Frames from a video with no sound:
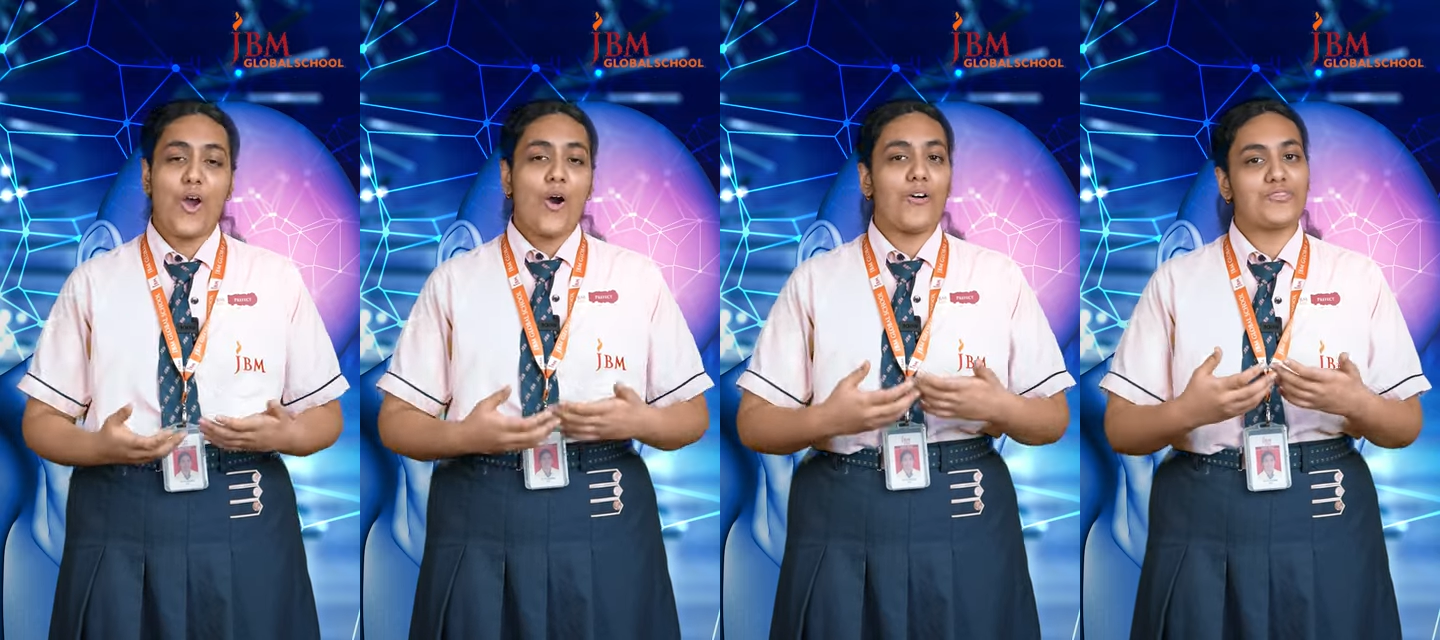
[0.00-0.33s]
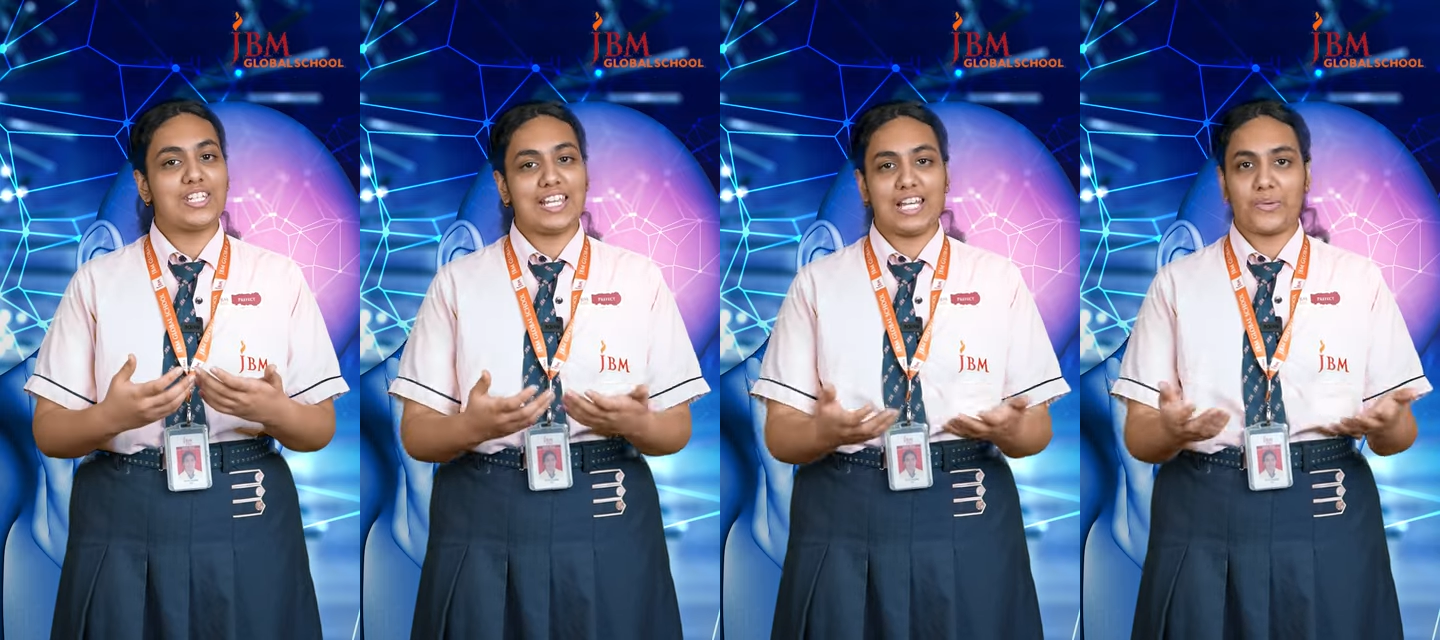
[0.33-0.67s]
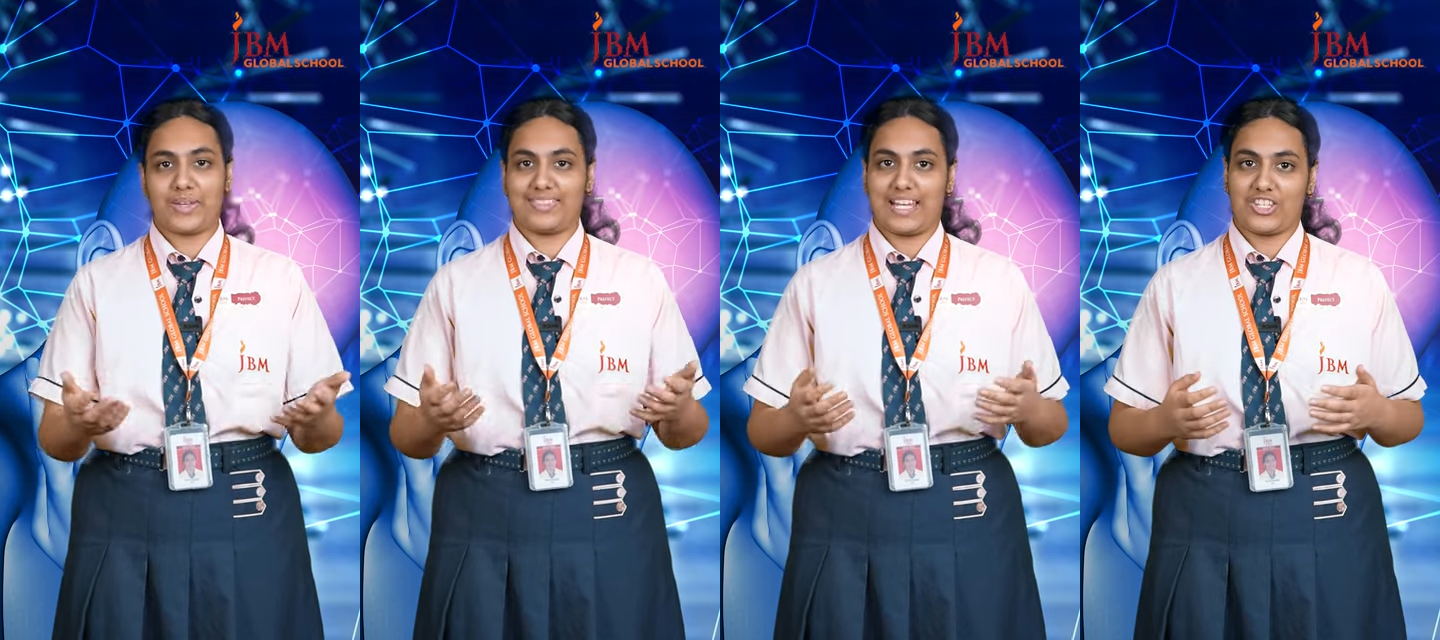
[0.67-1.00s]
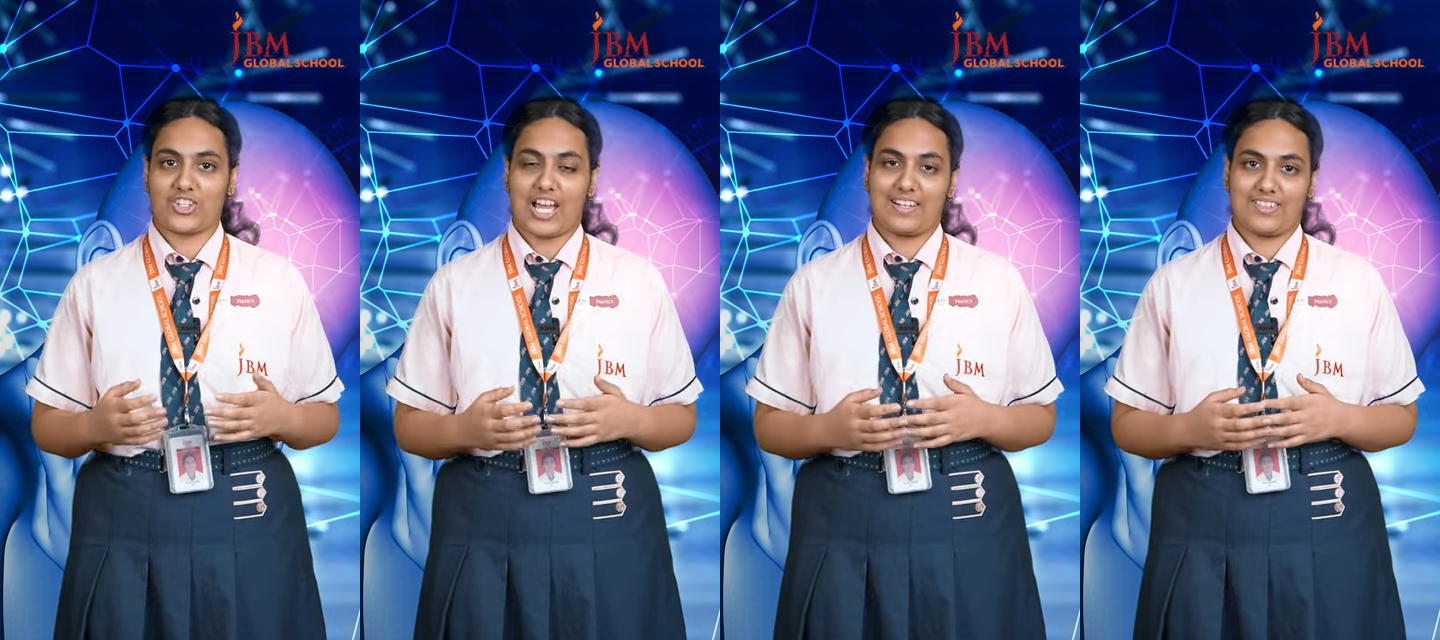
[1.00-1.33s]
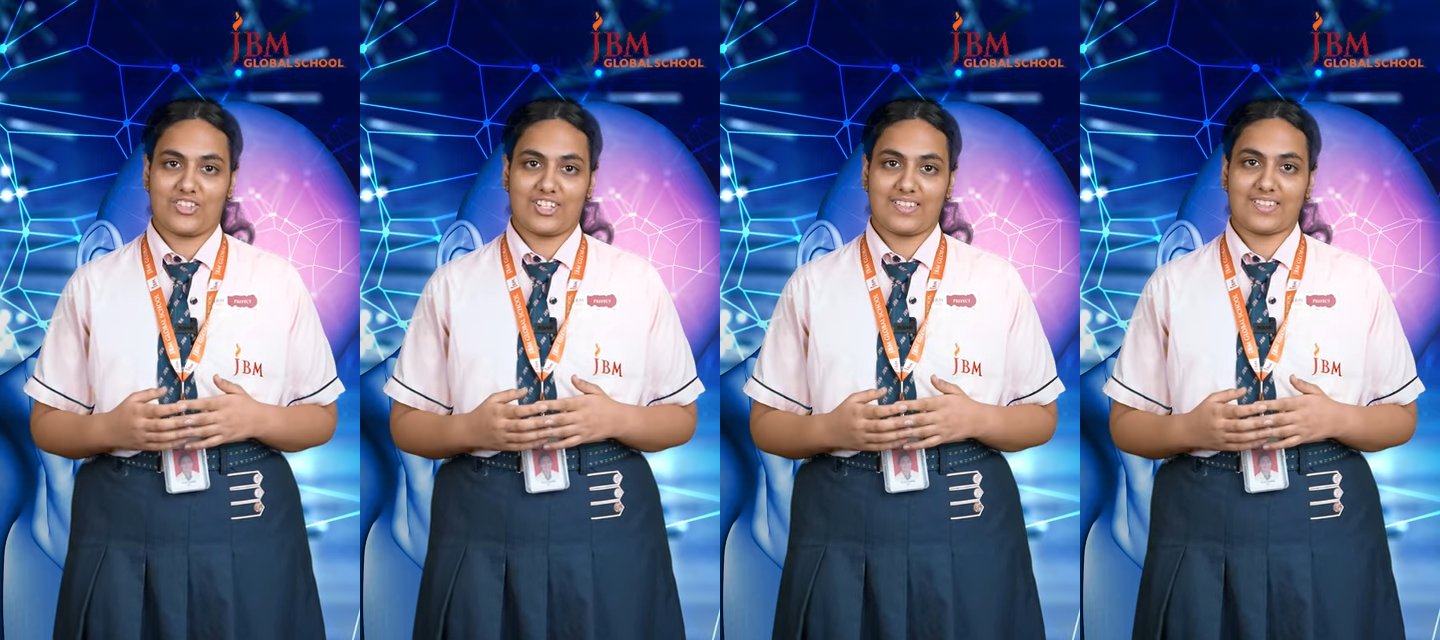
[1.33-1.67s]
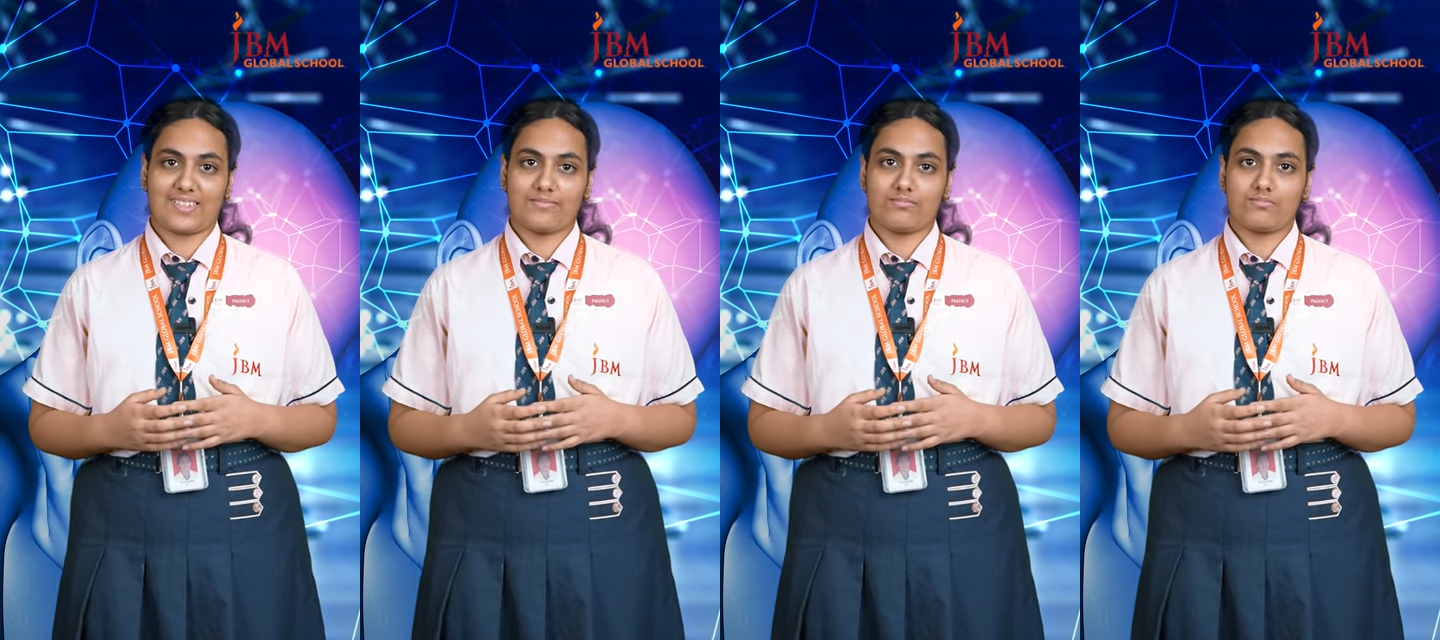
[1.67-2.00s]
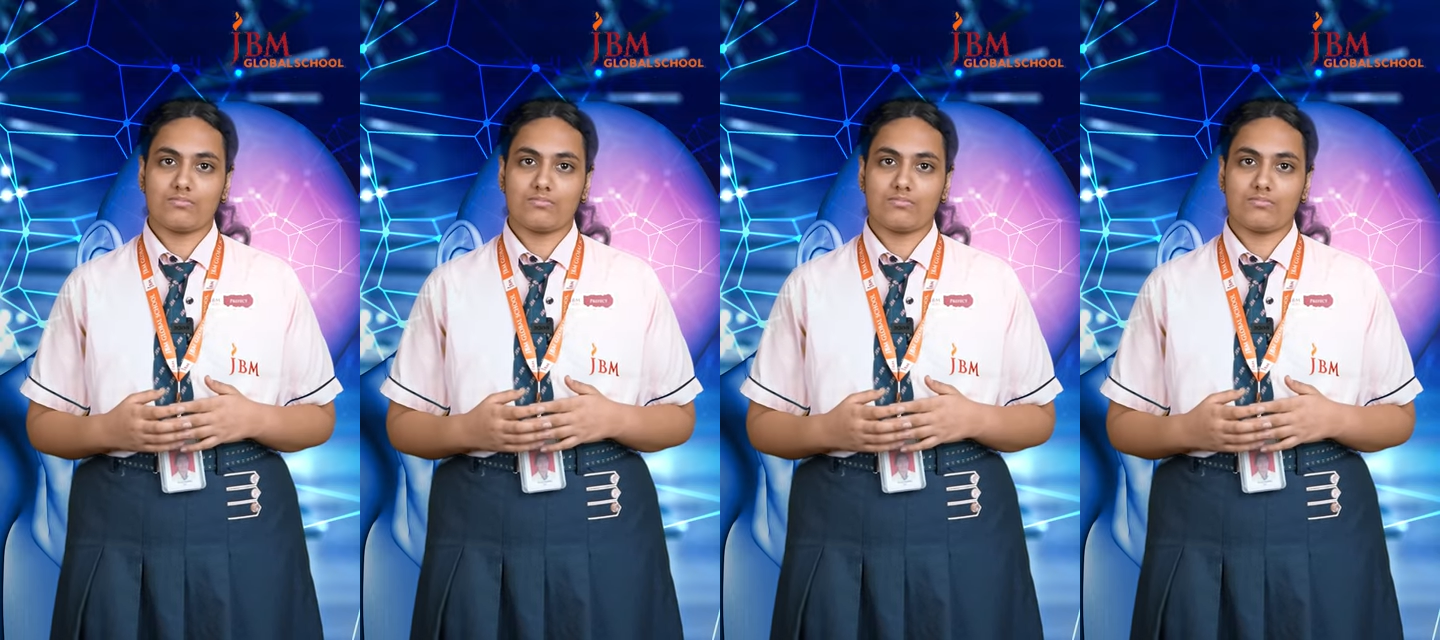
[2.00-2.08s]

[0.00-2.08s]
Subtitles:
of dealing with their challenges.